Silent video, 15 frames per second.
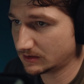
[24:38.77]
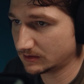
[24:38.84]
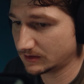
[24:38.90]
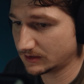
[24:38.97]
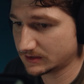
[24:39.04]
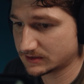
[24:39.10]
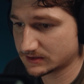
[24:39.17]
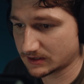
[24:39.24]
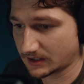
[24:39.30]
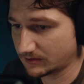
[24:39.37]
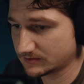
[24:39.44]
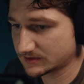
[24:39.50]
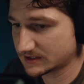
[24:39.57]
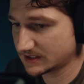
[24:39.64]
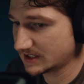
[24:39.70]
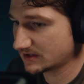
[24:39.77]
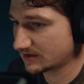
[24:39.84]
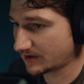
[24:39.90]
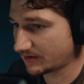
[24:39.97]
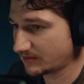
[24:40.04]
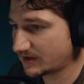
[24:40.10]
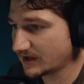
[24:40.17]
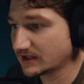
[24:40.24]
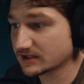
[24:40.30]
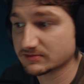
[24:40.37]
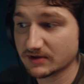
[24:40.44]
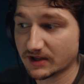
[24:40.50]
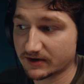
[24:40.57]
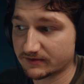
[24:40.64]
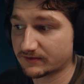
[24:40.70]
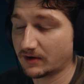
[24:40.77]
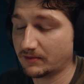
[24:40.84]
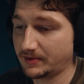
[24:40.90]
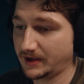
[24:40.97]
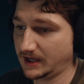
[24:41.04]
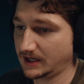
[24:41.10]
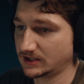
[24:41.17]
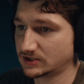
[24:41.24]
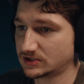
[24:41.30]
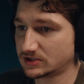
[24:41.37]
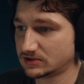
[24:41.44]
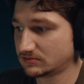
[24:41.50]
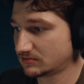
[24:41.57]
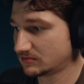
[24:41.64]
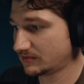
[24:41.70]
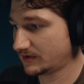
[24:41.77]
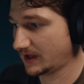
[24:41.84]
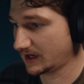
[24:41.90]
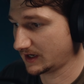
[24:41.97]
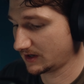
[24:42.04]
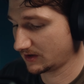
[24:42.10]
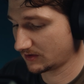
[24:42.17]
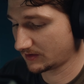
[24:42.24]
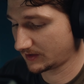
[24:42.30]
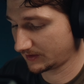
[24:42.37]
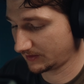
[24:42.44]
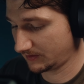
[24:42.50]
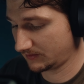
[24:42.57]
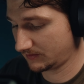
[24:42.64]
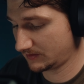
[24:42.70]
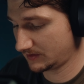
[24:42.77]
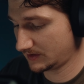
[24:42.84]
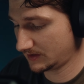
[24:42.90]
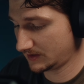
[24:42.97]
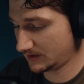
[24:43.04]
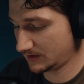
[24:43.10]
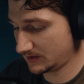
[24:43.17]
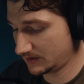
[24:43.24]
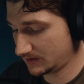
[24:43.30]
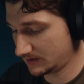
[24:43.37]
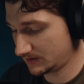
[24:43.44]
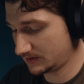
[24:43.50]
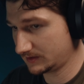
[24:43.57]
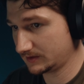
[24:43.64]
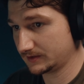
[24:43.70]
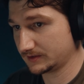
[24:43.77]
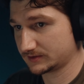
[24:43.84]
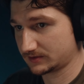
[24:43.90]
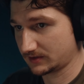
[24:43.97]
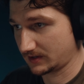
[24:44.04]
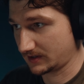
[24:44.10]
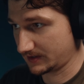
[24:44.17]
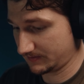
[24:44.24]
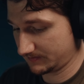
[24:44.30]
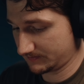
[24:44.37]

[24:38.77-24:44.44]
I don't see, I would think this would be like front page thing here. So let's try.